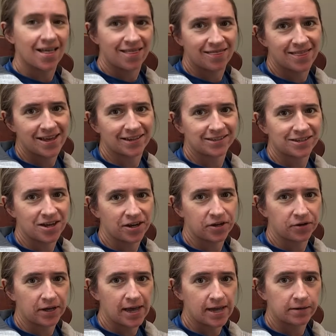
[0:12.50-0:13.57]
Thanks, Taco
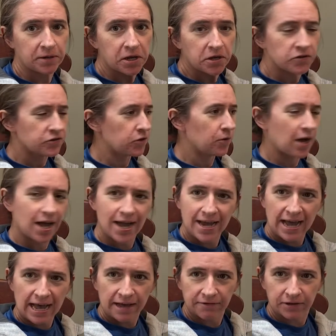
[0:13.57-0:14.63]
Cat. So I
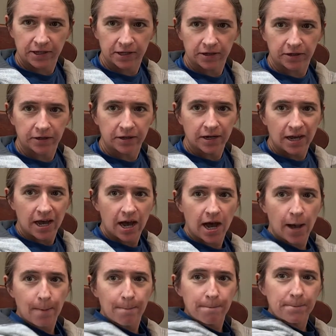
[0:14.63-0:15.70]
have here
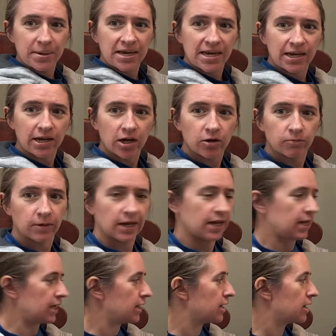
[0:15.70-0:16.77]
a big
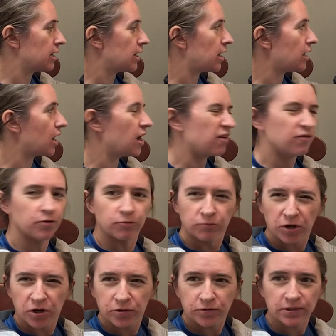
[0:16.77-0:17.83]
array of
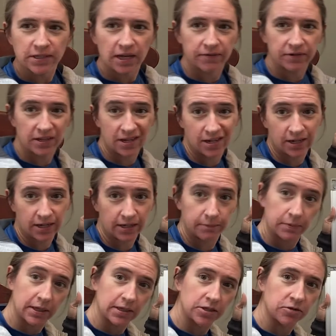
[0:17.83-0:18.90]
rows of 9
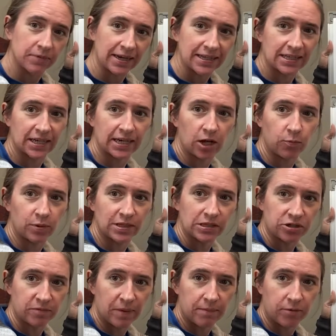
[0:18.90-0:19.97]
because arrays can help us learn
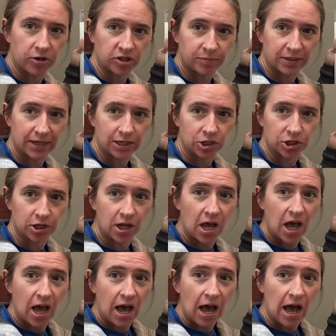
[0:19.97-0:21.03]
about multiplication.
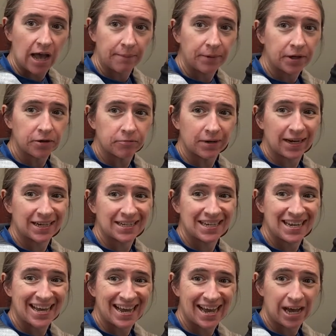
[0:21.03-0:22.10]
I'm going to write
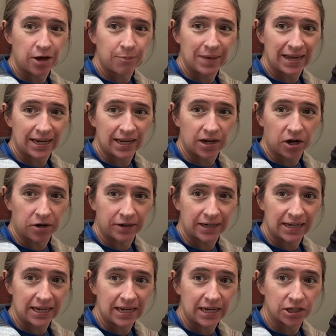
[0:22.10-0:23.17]
how many are in
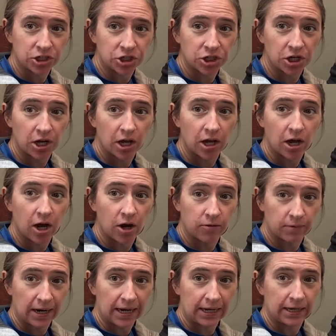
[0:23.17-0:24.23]
each
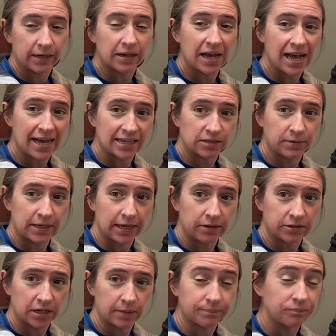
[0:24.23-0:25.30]
array as we
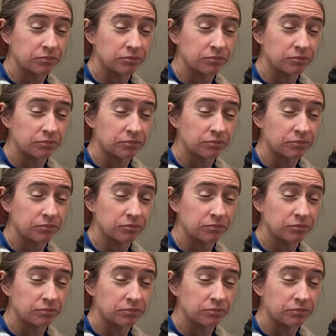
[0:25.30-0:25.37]
count up.